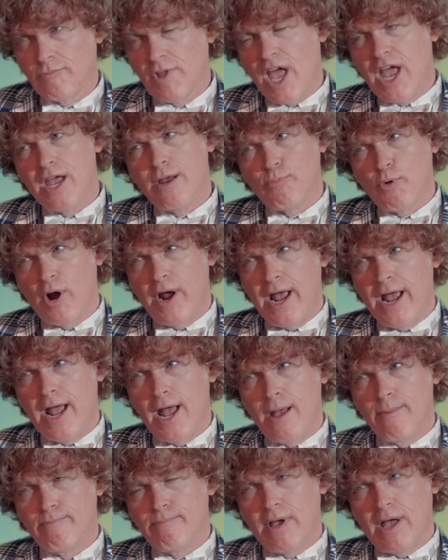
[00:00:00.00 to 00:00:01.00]

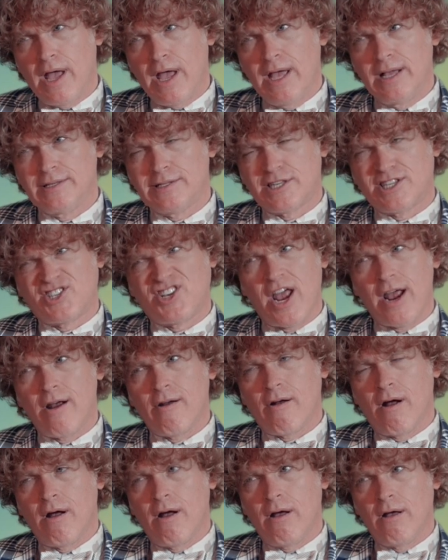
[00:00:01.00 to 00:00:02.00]
Abraham and
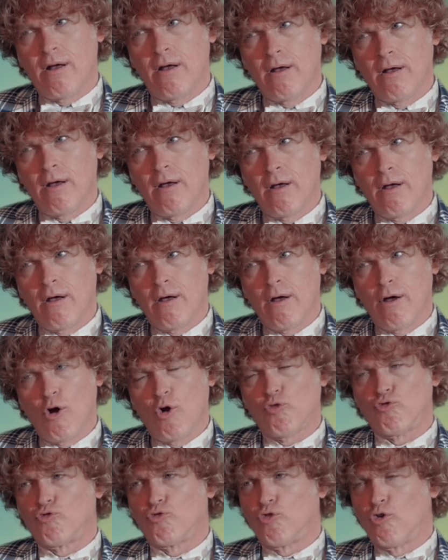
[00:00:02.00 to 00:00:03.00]
Sarah
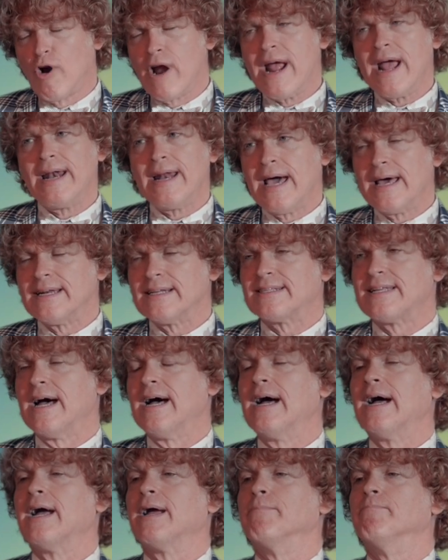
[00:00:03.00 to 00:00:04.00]
ran out of
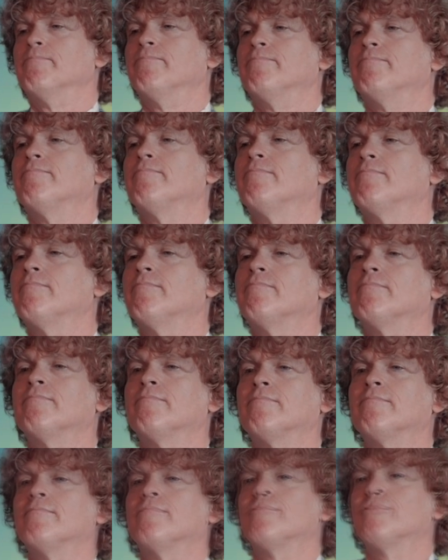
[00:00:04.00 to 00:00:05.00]
time
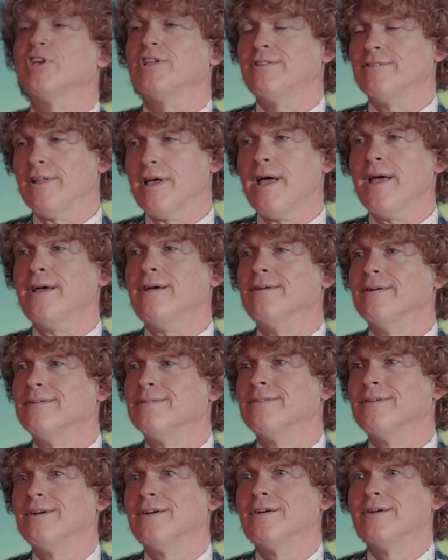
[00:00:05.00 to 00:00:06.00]
didn't they
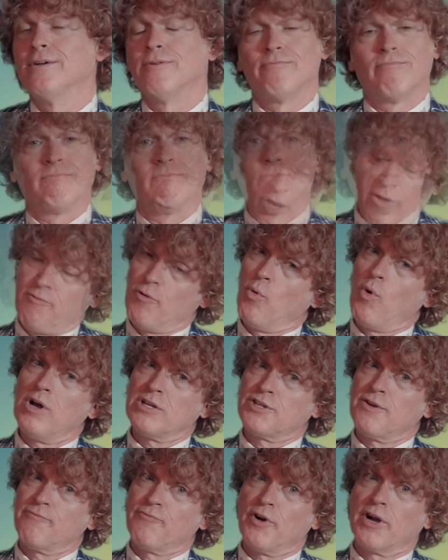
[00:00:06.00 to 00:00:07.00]
if it
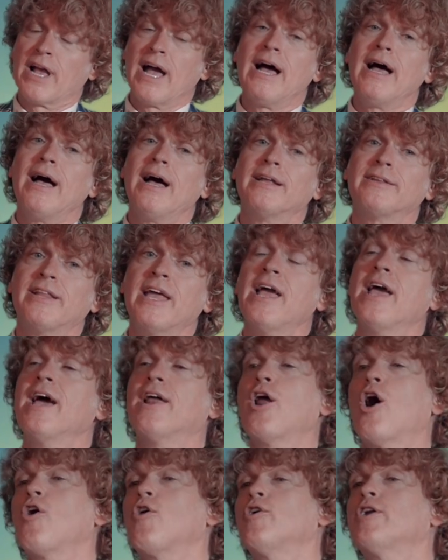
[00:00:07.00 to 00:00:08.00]
wasn't for God they
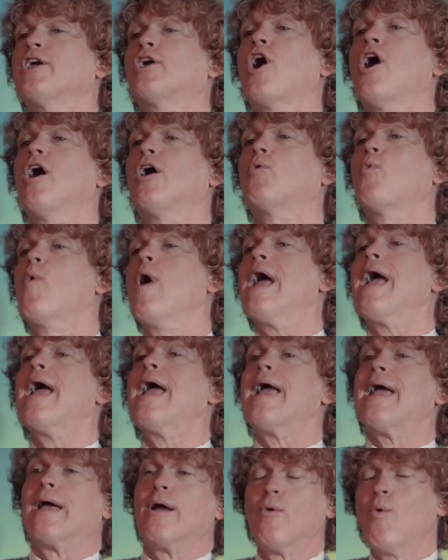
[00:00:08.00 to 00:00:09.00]
had already gone
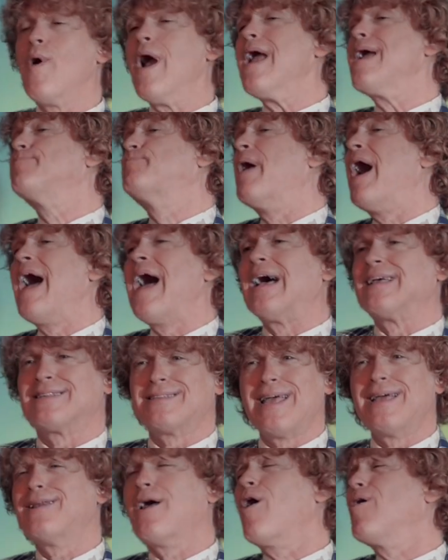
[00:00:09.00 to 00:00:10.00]
way way past
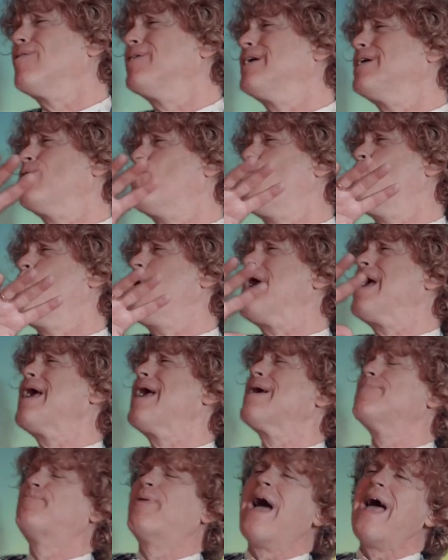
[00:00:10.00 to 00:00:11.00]
they'd already
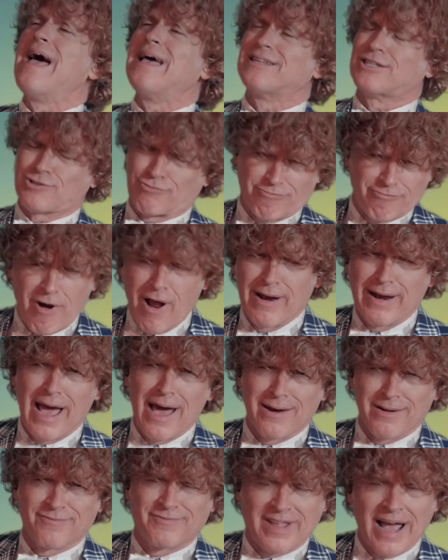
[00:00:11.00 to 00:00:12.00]
way past run
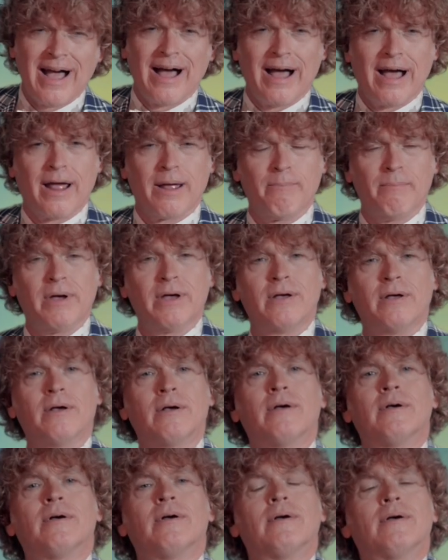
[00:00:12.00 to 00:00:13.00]
out of time mm
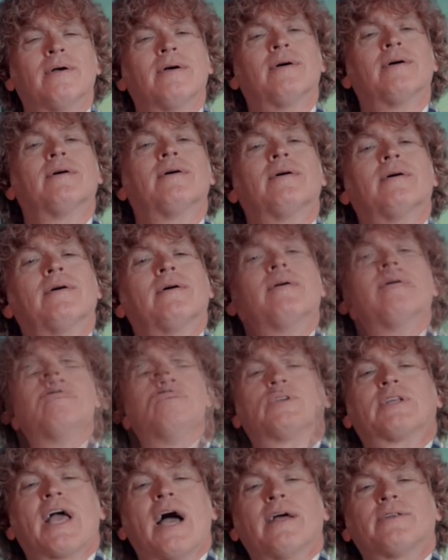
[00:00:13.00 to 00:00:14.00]
-hmm.
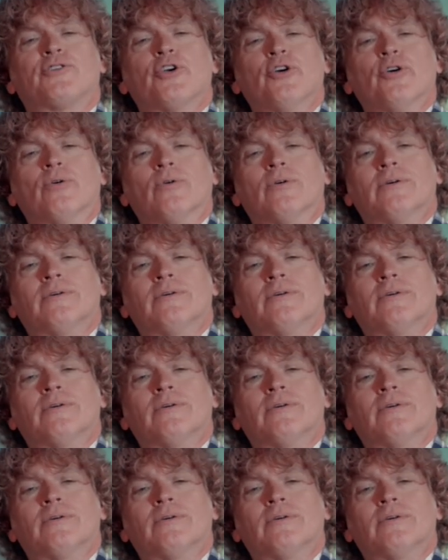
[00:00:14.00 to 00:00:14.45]
what God do